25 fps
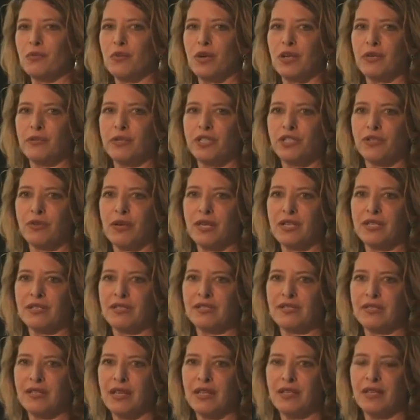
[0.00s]
Why don't we try to
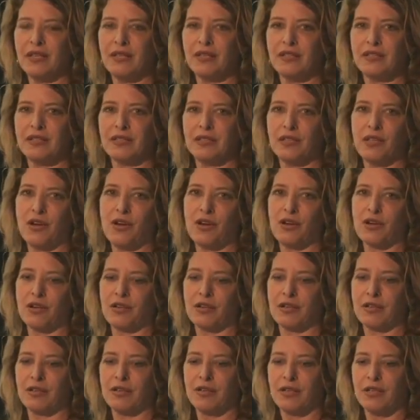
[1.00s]
sell it as
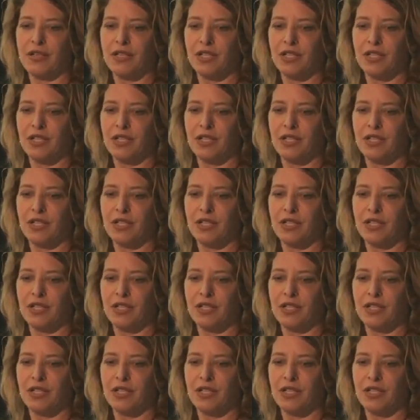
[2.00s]
lard?